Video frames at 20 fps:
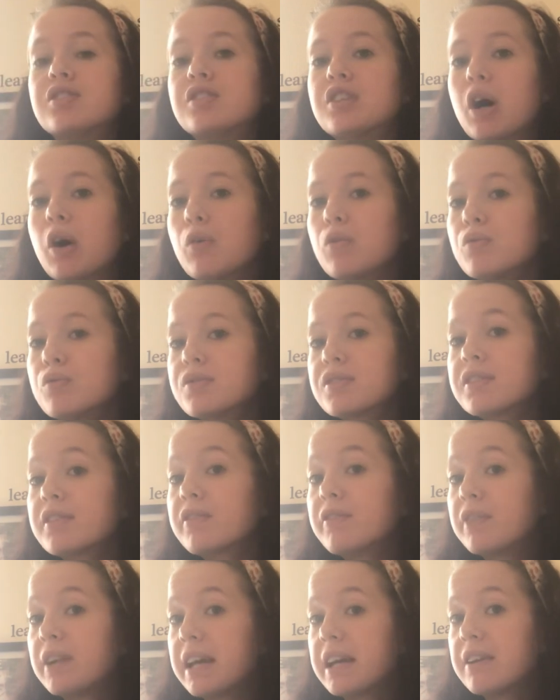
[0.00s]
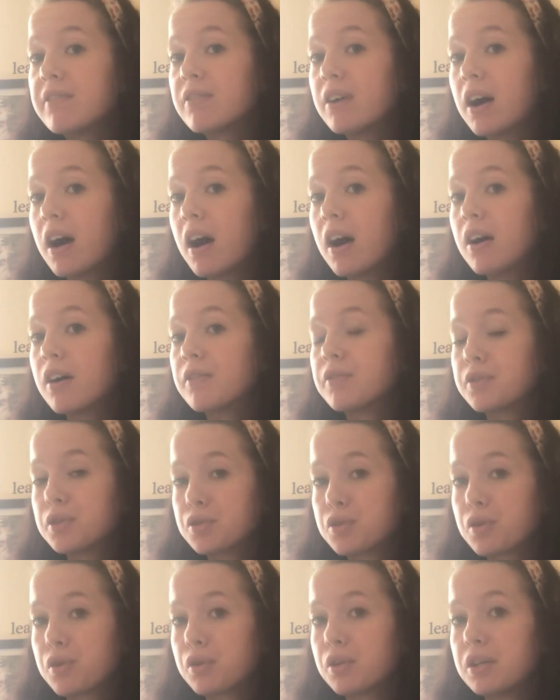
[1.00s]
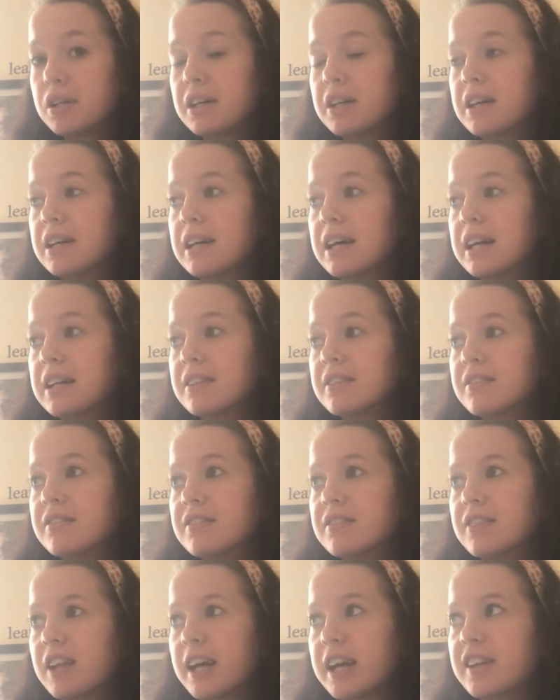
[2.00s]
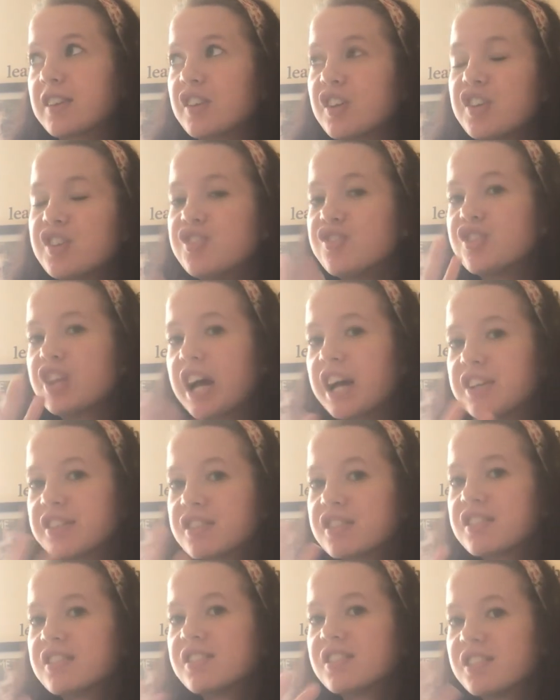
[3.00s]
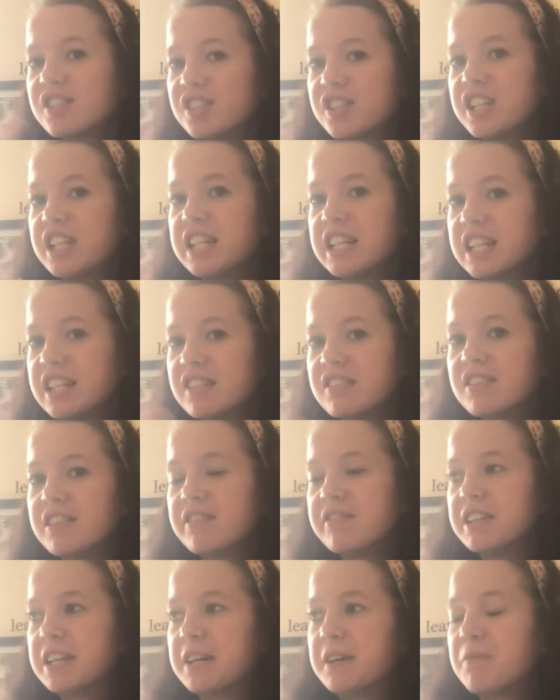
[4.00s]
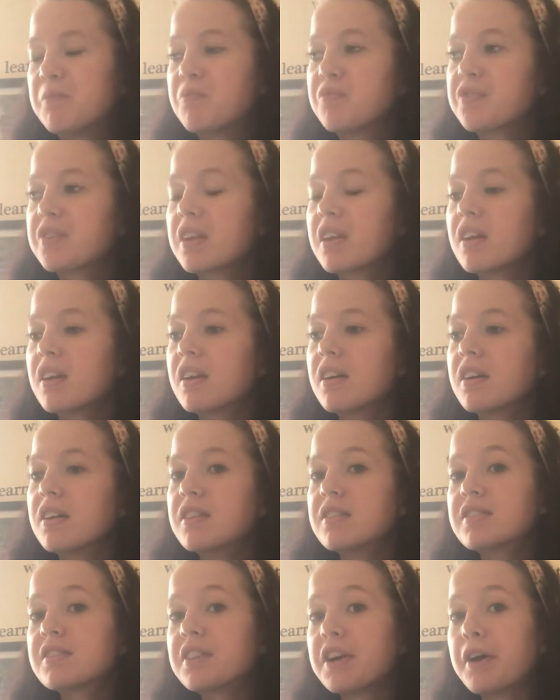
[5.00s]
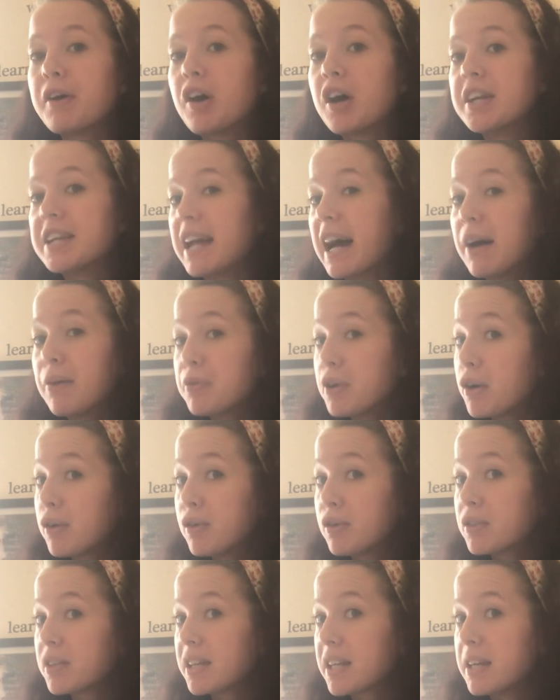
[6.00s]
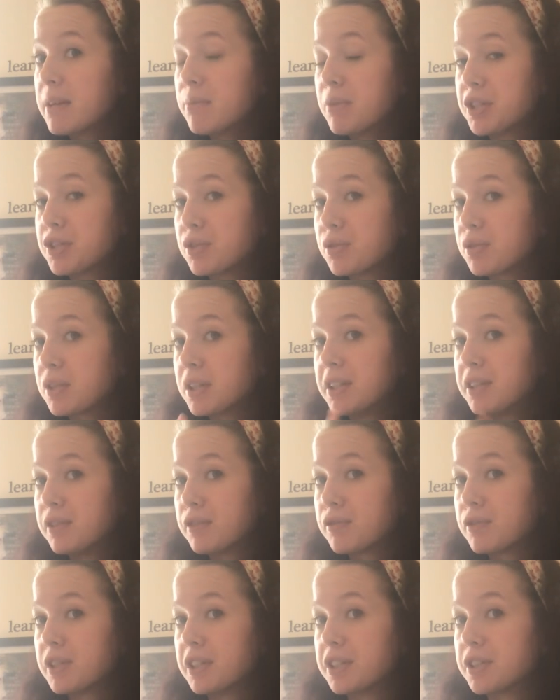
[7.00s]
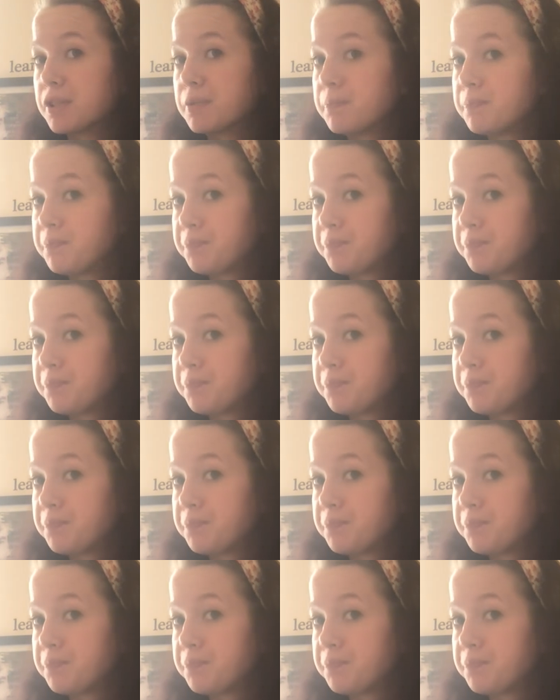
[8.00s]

dulls the flavour of the chocolate and like the intensity of it. So I now no longer keep my chocolate in the fridge.